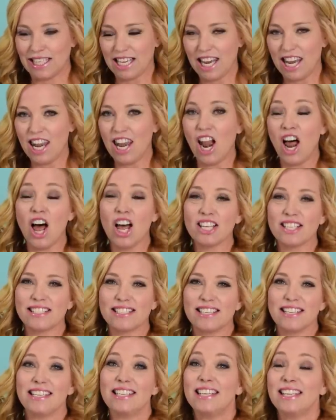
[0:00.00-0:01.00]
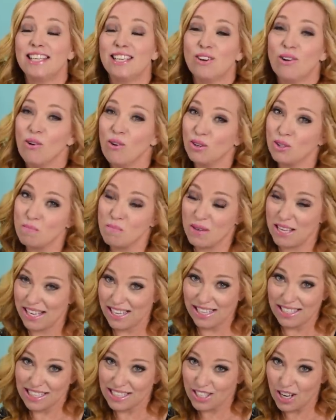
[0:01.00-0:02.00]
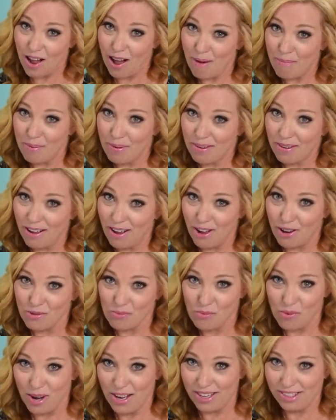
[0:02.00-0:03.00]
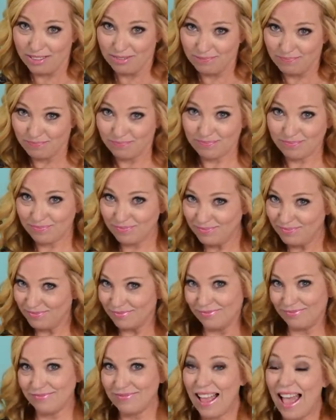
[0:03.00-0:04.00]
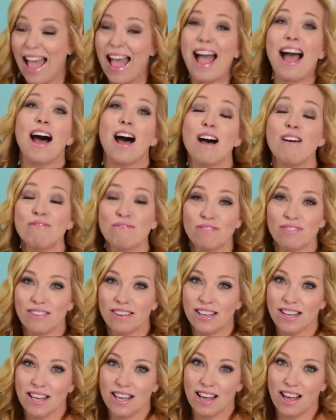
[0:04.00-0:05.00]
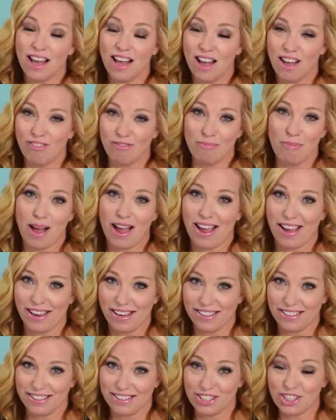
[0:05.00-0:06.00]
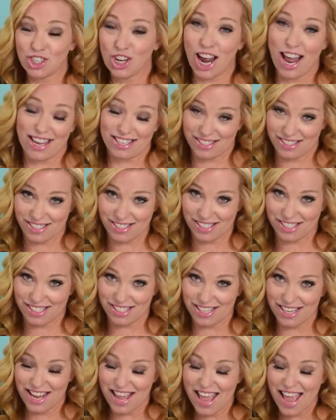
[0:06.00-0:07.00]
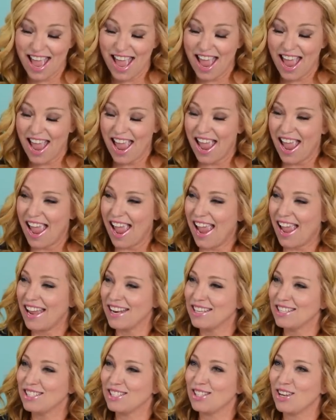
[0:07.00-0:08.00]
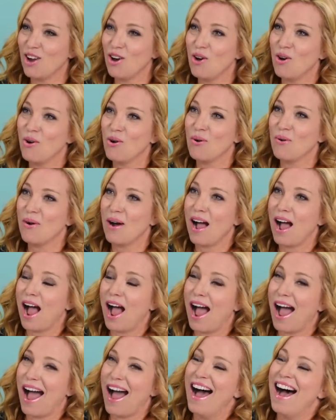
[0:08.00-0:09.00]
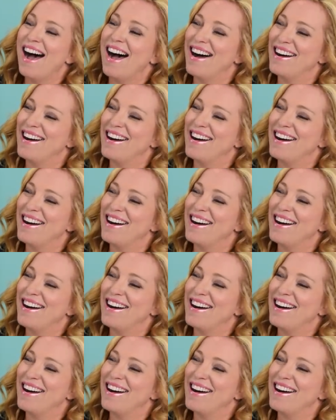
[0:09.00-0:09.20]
lost ye old bikini top on one half of my chest. And so my